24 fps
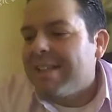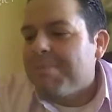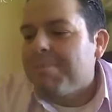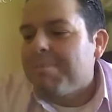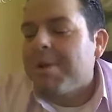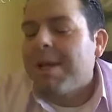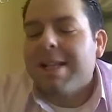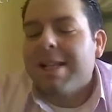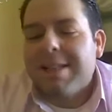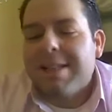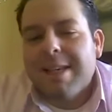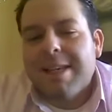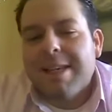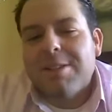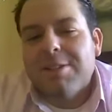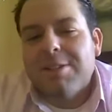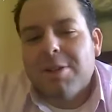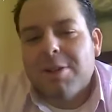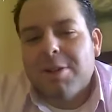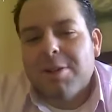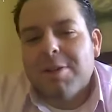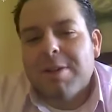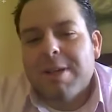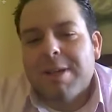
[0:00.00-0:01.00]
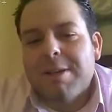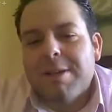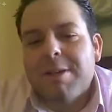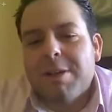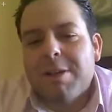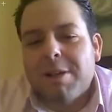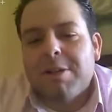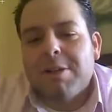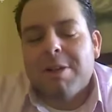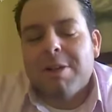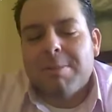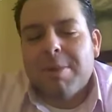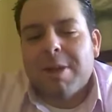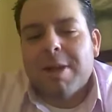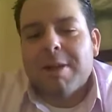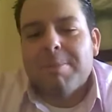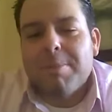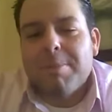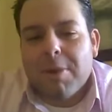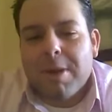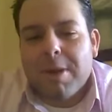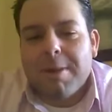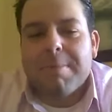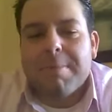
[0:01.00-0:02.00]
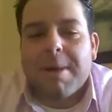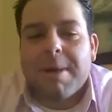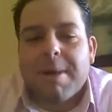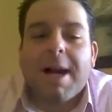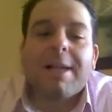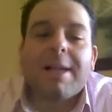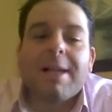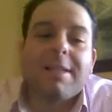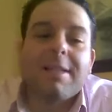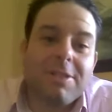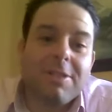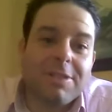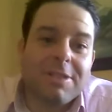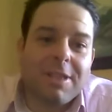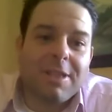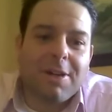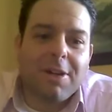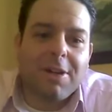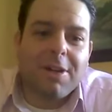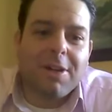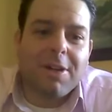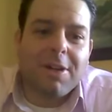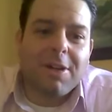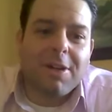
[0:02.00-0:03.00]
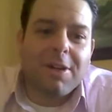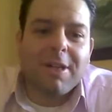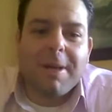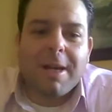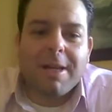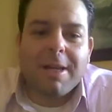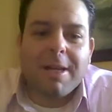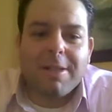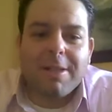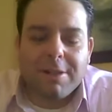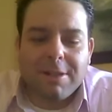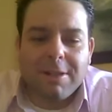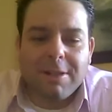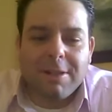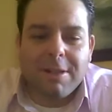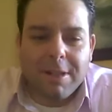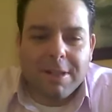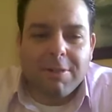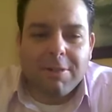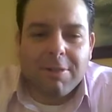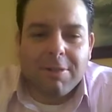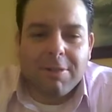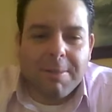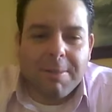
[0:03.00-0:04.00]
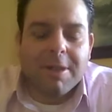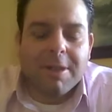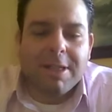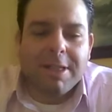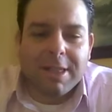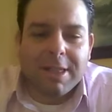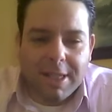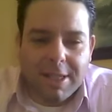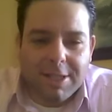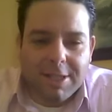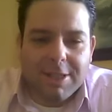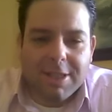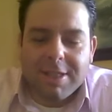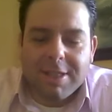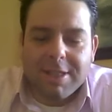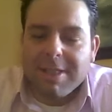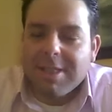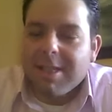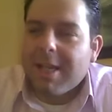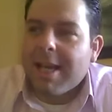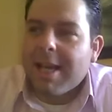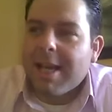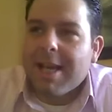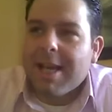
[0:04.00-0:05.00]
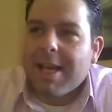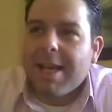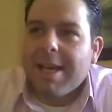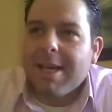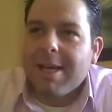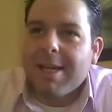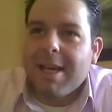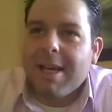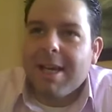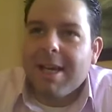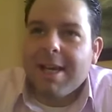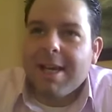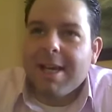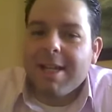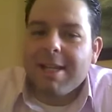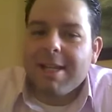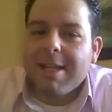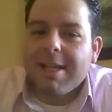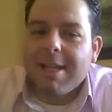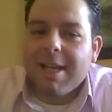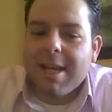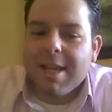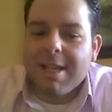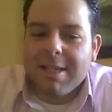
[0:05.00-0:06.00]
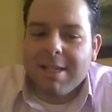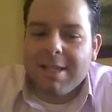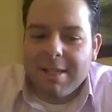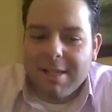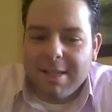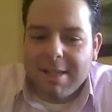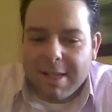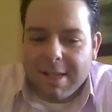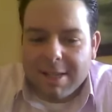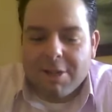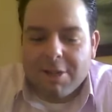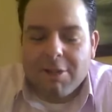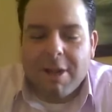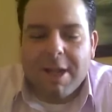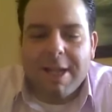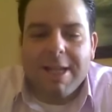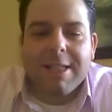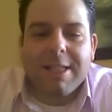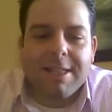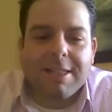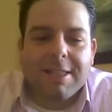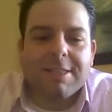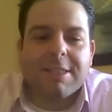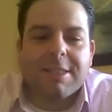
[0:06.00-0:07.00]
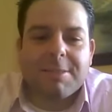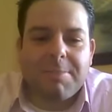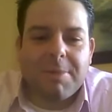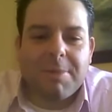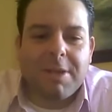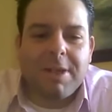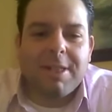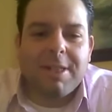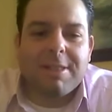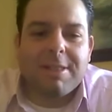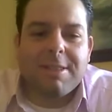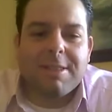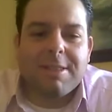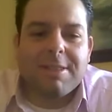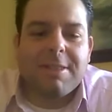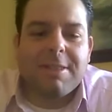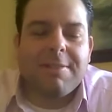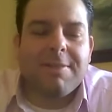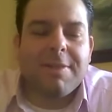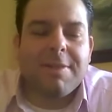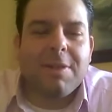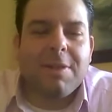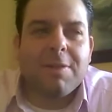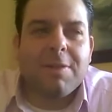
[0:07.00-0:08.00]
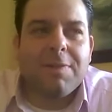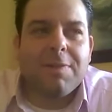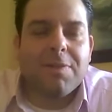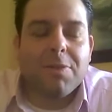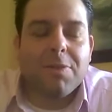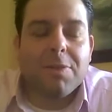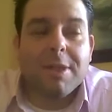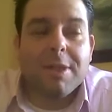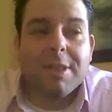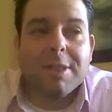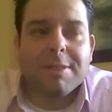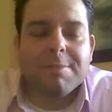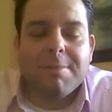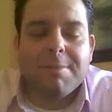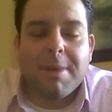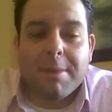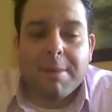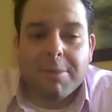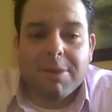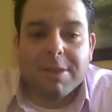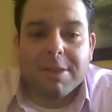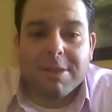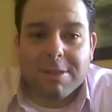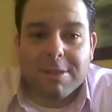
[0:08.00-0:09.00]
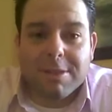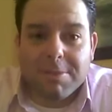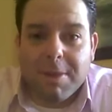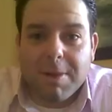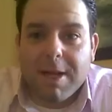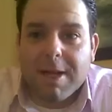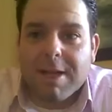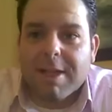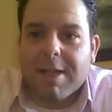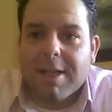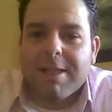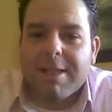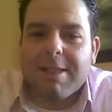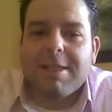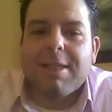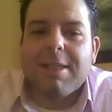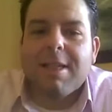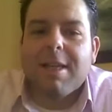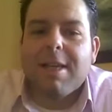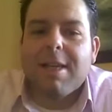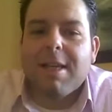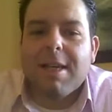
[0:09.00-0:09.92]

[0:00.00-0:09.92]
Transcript: But I think though, you bring a point back that you said earlier about your grandmother in the kitchen and creating these experiences, and food is memories as well. And